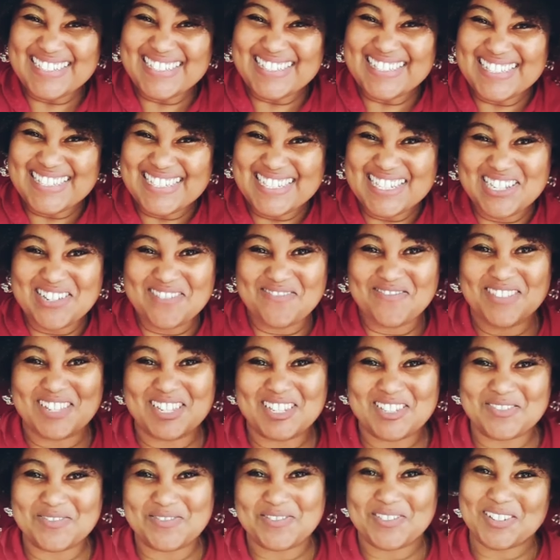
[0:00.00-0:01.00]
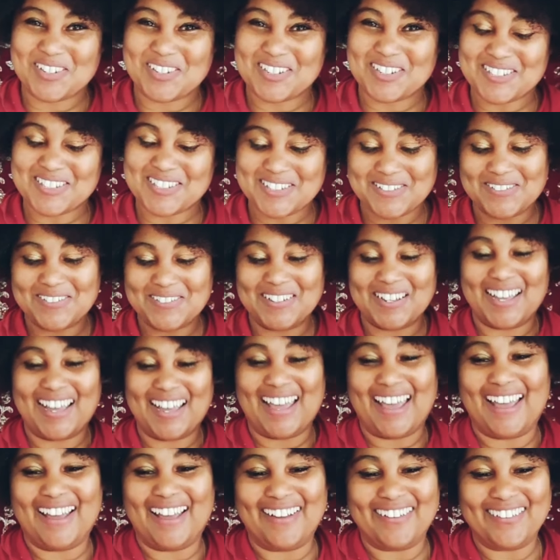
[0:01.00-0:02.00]
see if this works
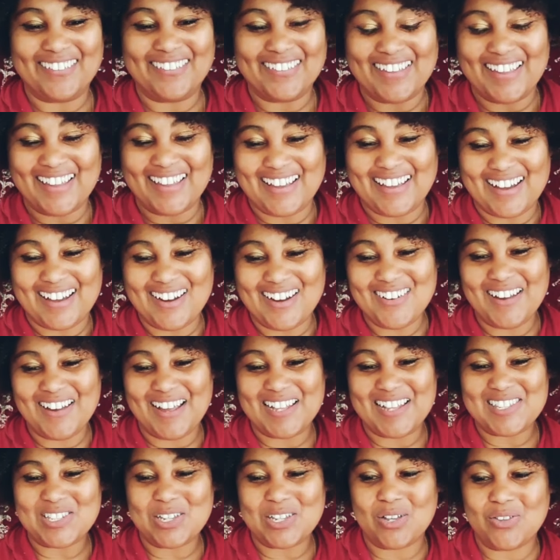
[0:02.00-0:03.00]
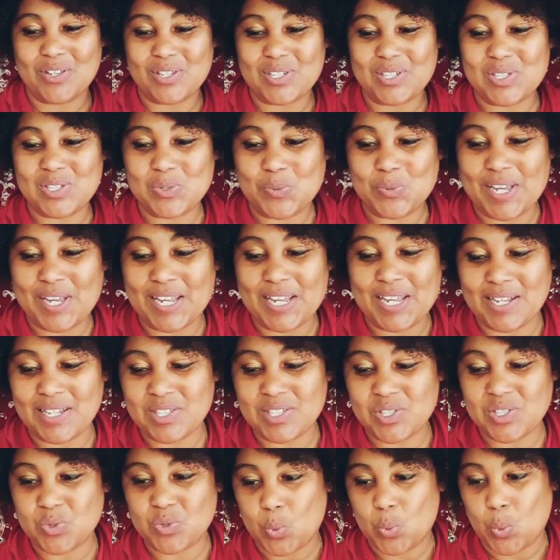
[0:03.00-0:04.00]
okay. All right, so The
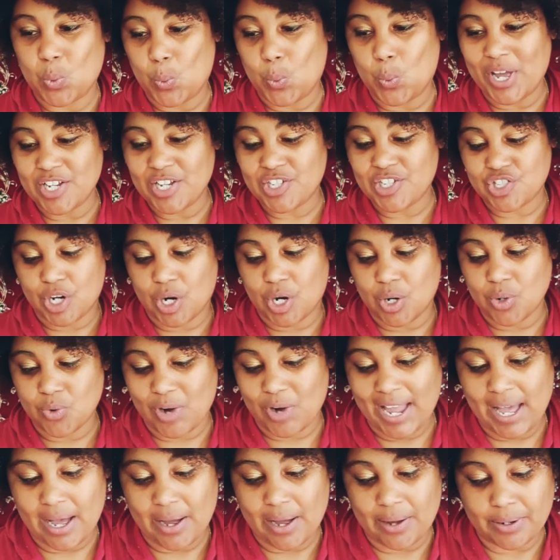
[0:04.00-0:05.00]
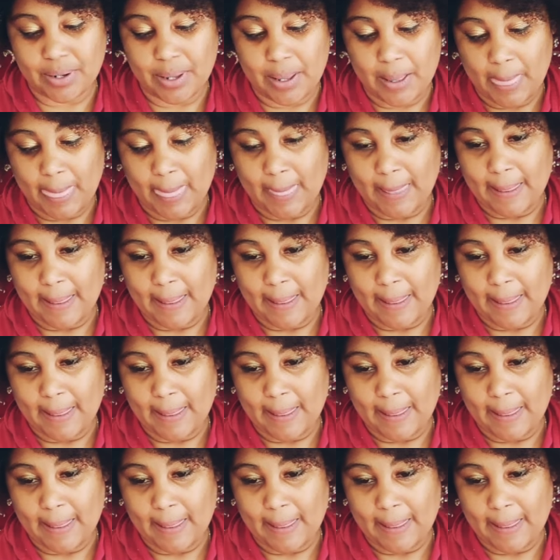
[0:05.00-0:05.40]
Sweetest Witch Around.